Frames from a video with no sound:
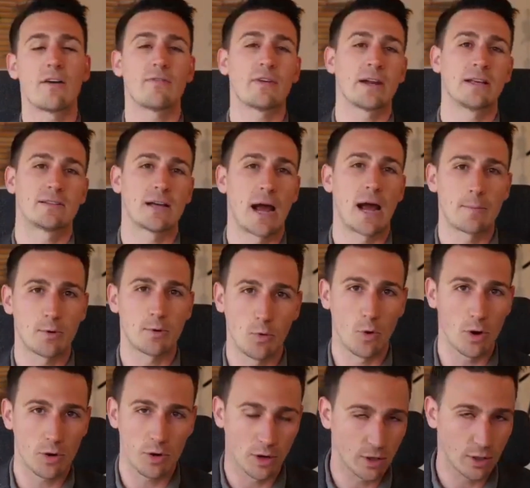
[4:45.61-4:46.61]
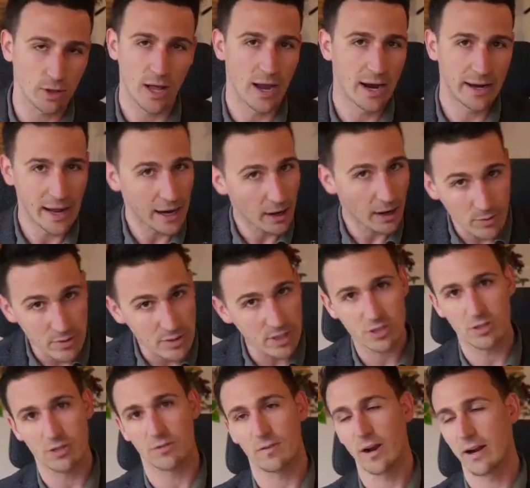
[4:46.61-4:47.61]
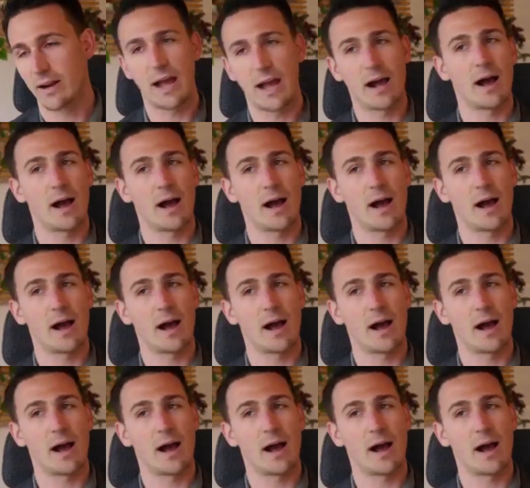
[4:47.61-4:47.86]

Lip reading: any time to work on client acquisition right now.